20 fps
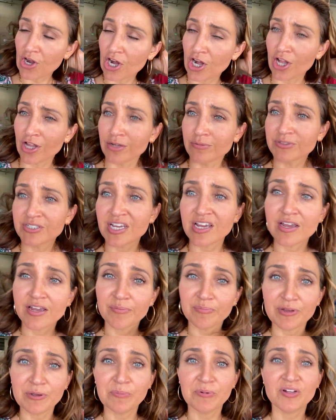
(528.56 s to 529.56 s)
All I'm
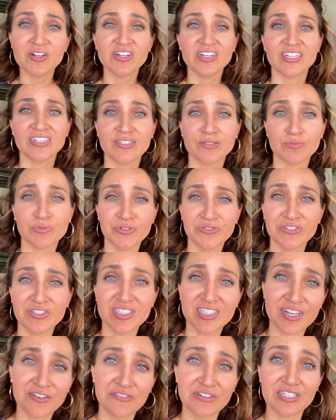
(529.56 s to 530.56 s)
saying, people, is
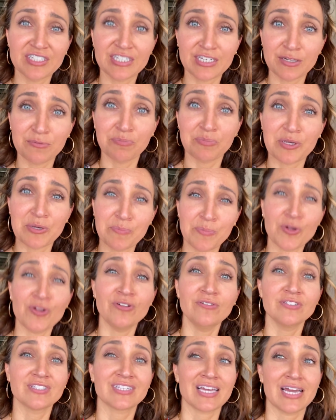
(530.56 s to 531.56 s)
moving seventeen
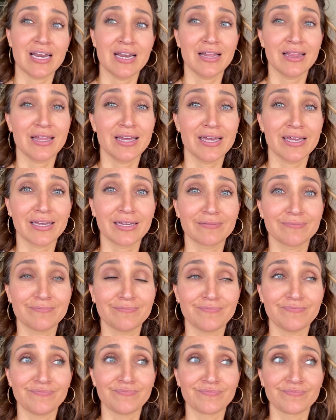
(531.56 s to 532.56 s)
people is kind of like
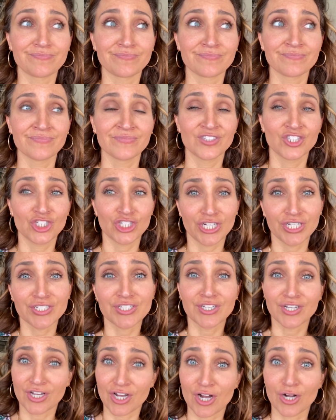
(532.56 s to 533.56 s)

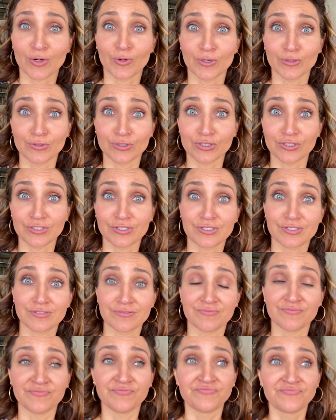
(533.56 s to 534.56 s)
chasing cockroaches.
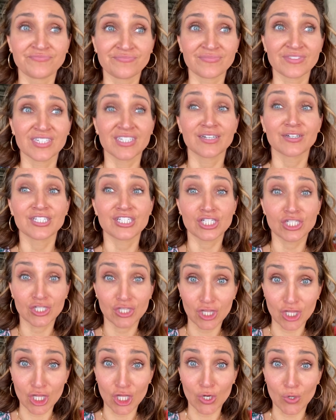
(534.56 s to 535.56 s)

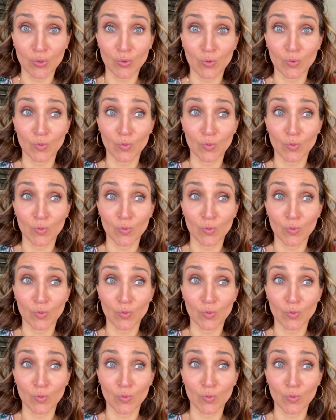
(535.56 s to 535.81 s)
Slow.